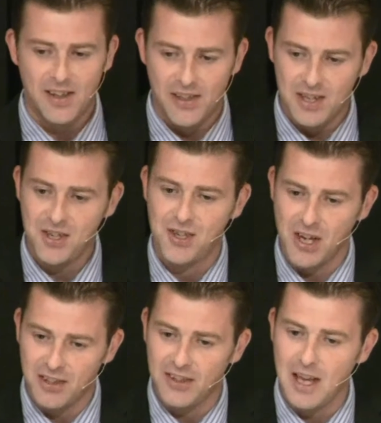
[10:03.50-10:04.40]
this
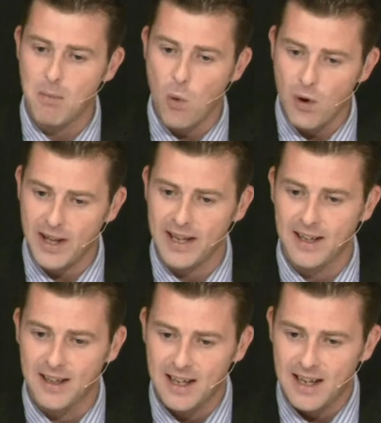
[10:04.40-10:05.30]
Sunday
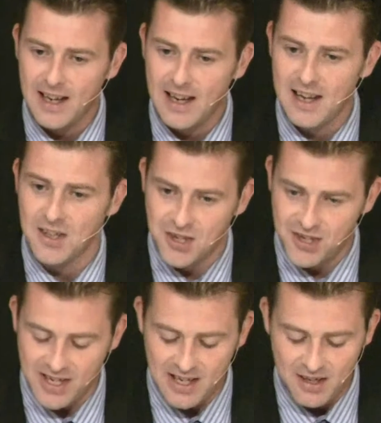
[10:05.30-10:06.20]
morning in the
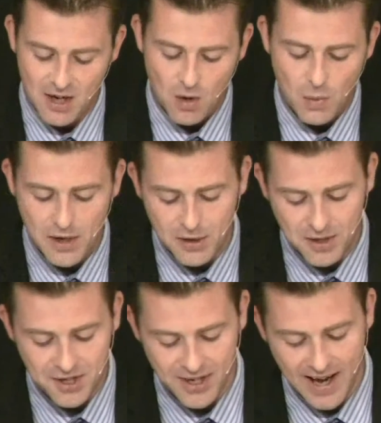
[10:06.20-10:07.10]
seat where you're
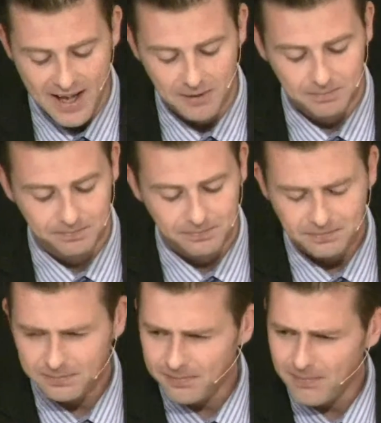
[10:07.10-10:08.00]
sat.
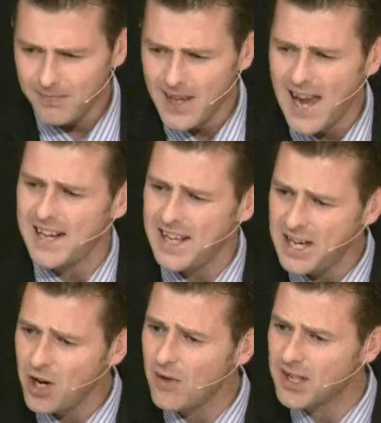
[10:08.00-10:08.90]
And
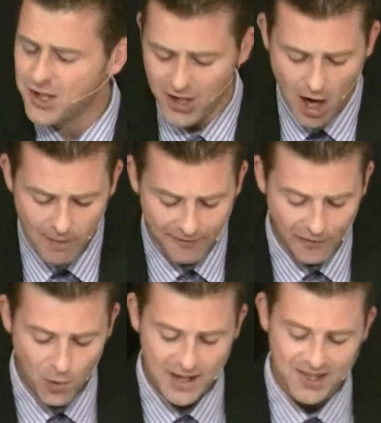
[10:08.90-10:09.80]
here in
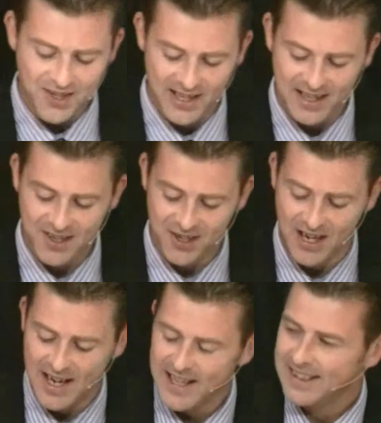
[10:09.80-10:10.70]
Psalm
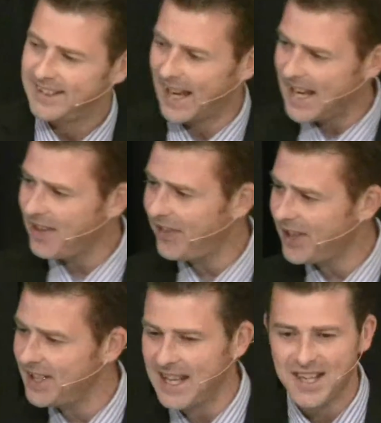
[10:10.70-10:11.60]
46,
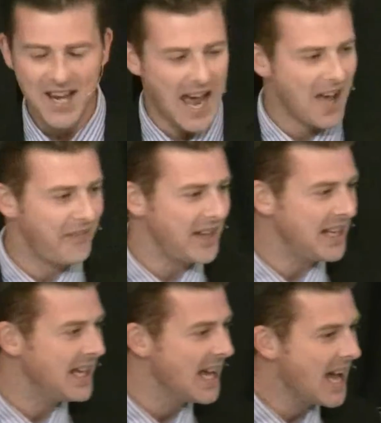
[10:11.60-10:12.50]
David is
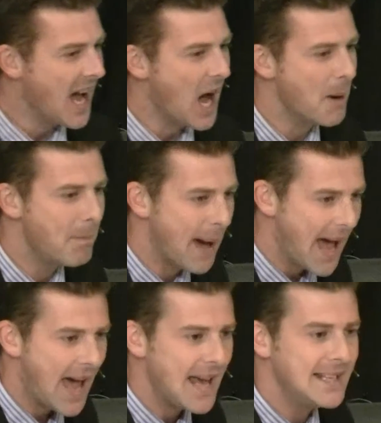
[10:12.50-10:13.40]
having a
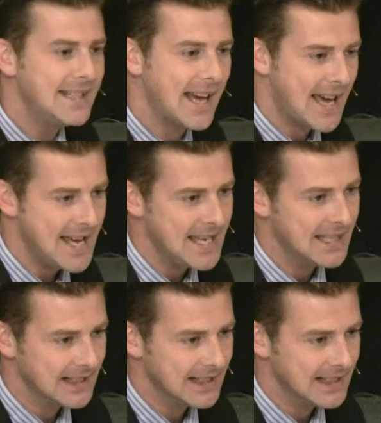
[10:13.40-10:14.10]
bad day.